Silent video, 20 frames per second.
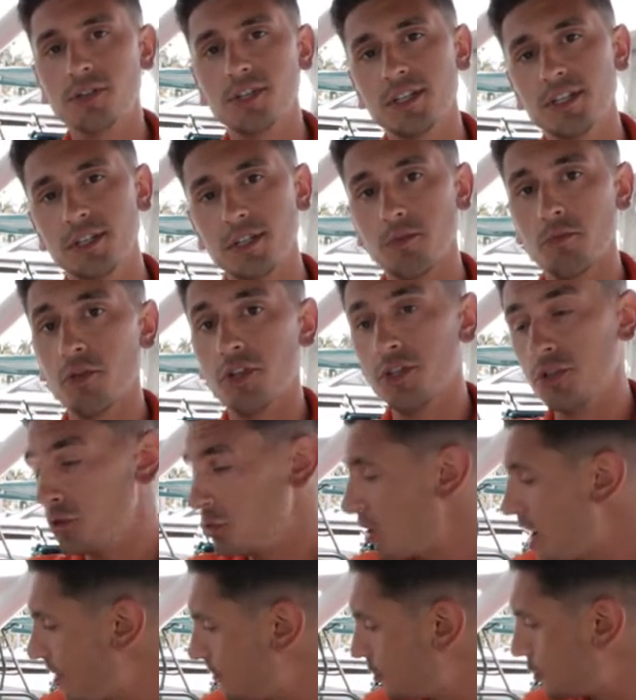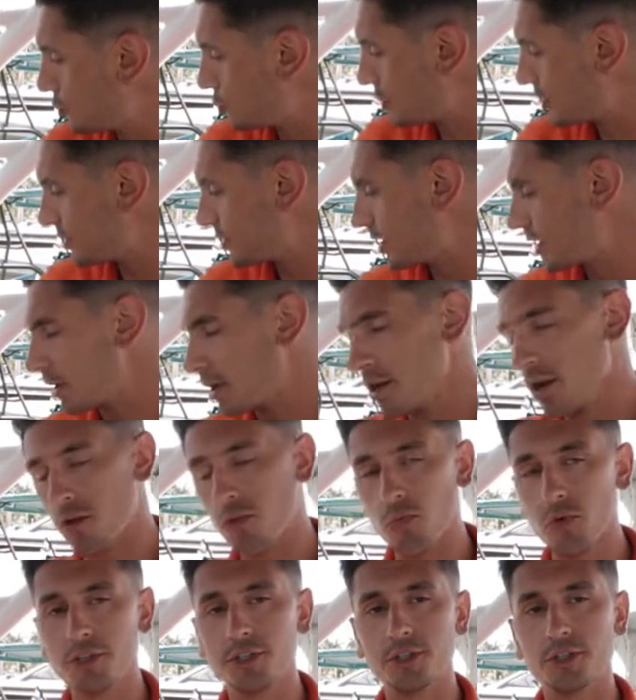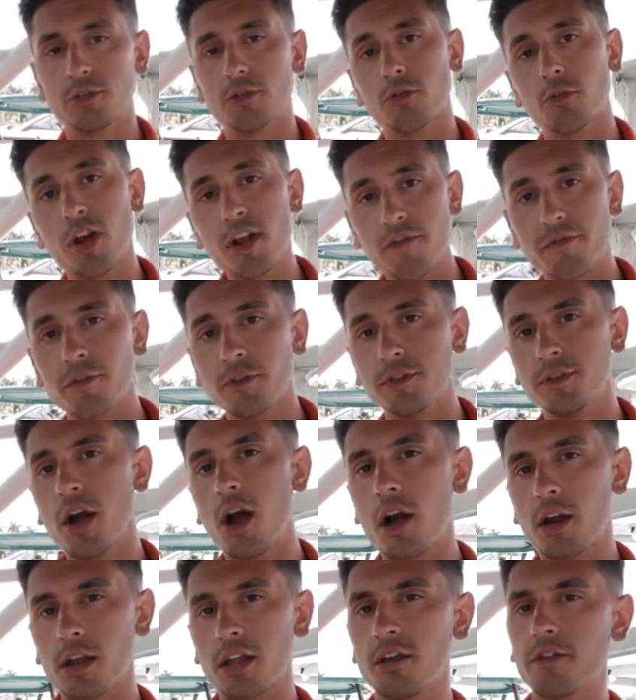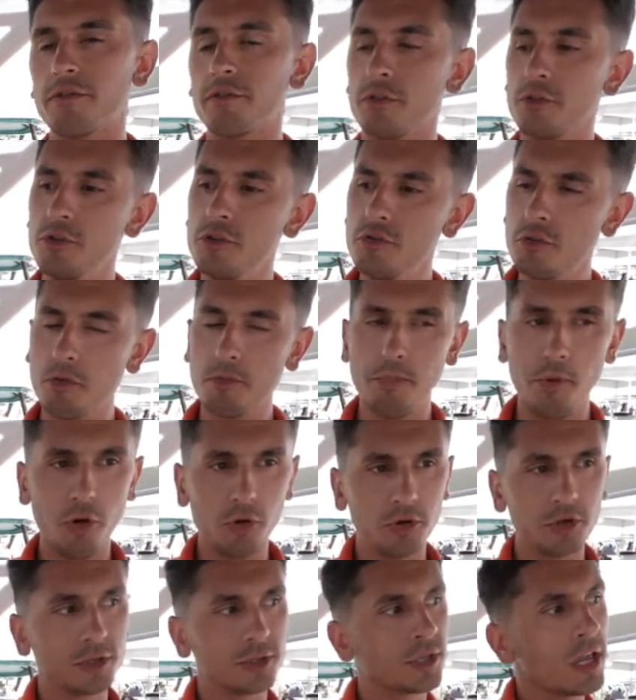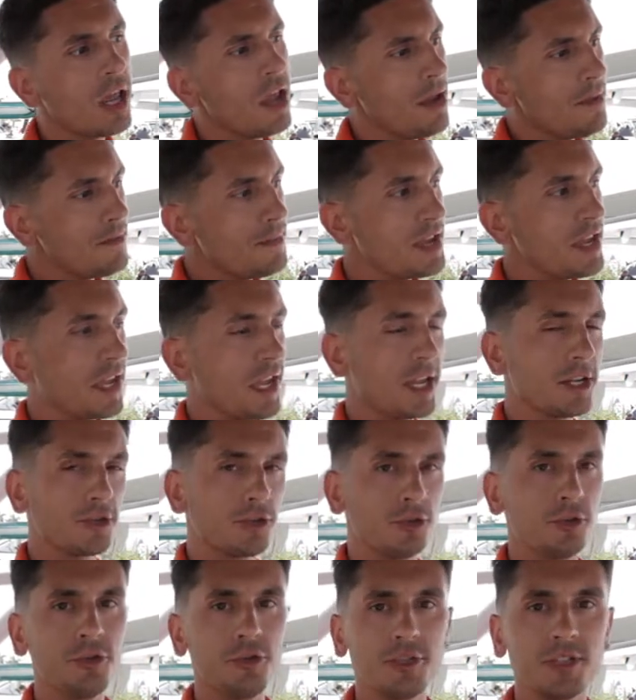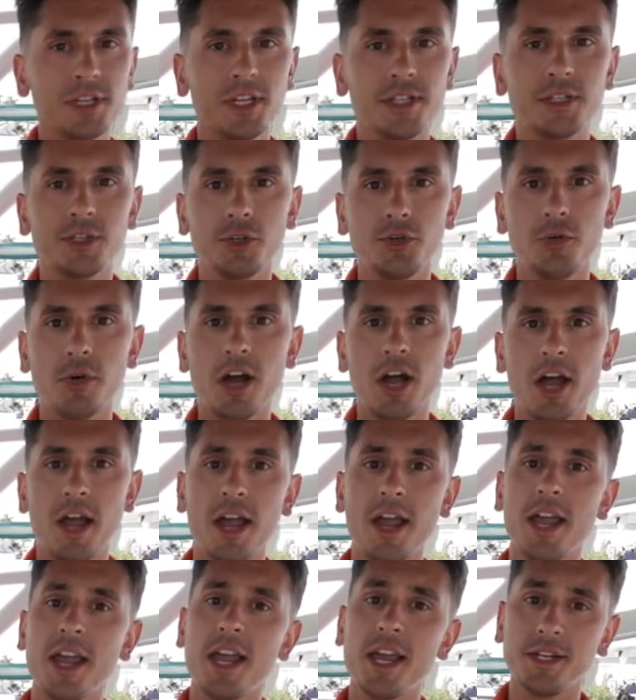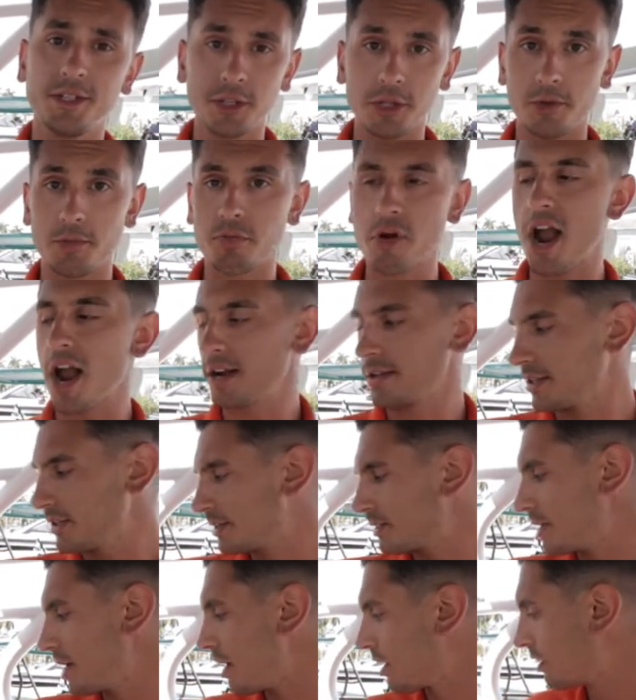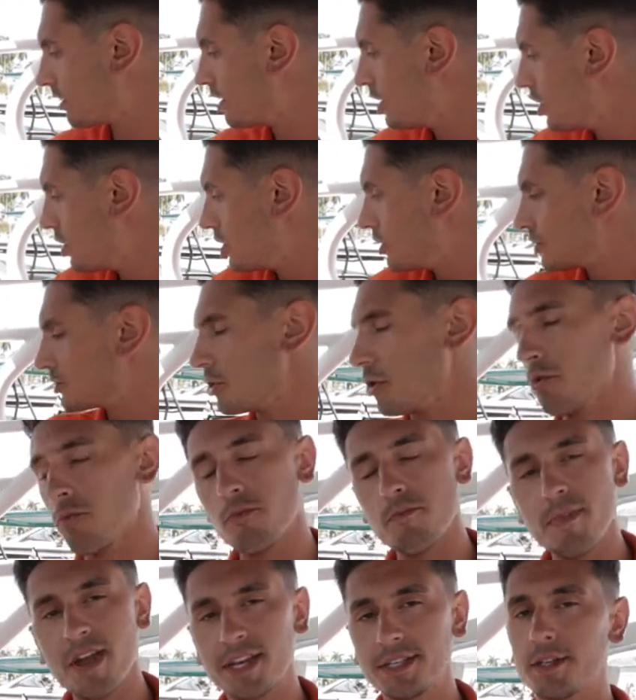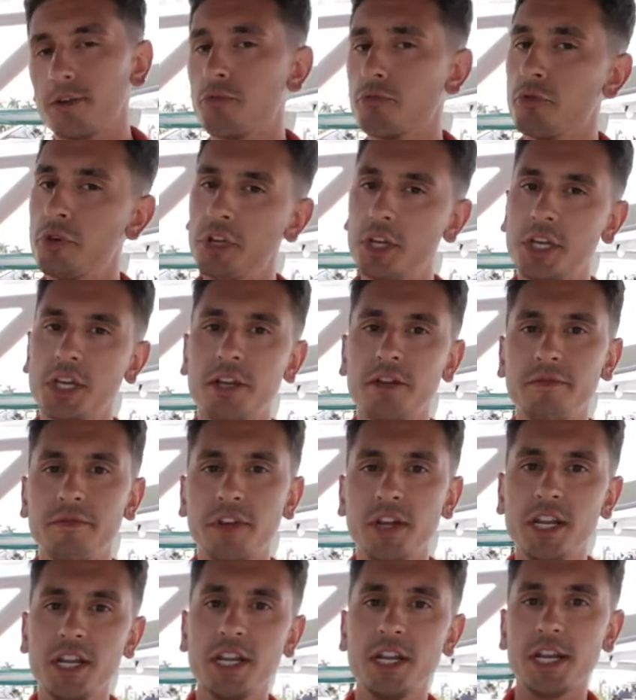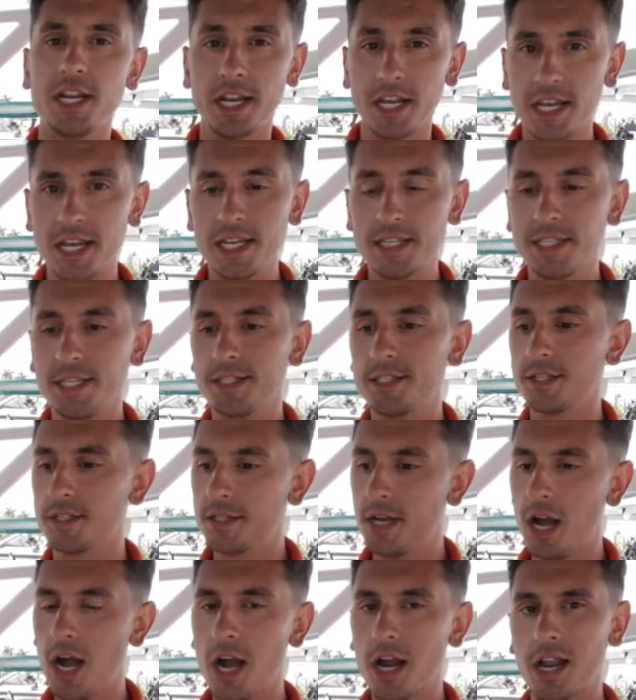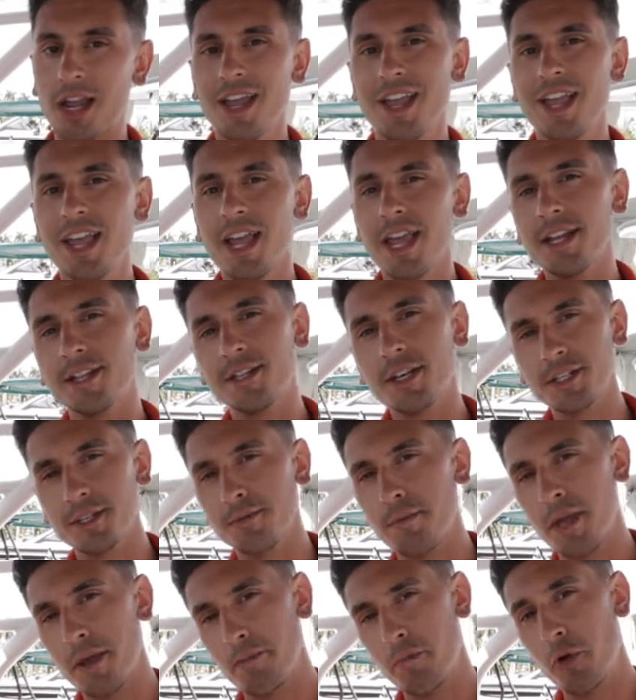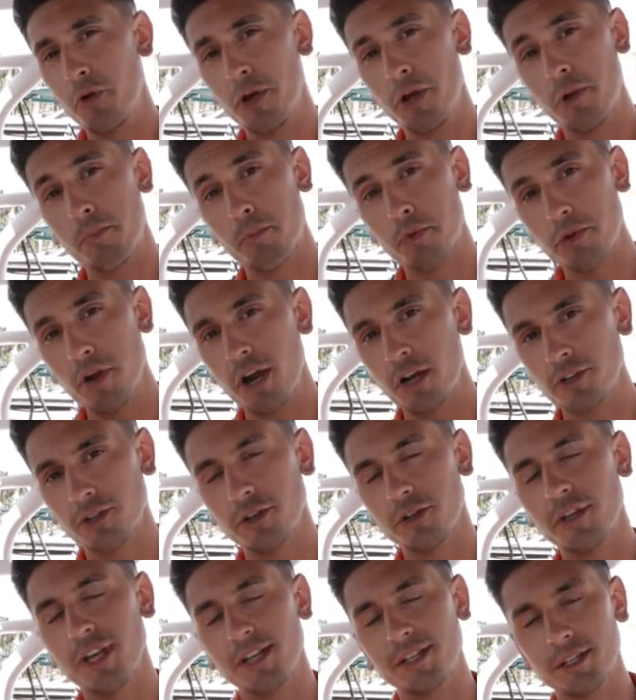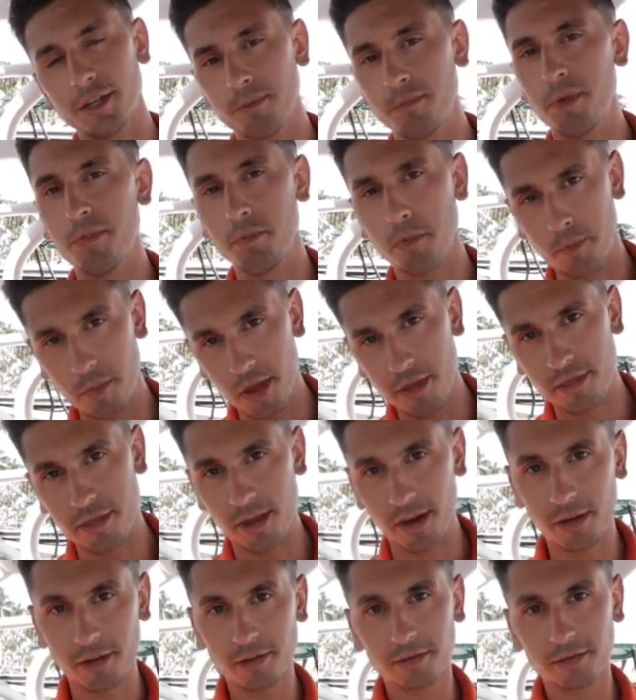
system, we do have a joystick here, which is great for docking for newer boaters being introduced into, uh, into the practice there. So it makes it really convenient and easy to dock. It doesn't make boating a production like some people may think.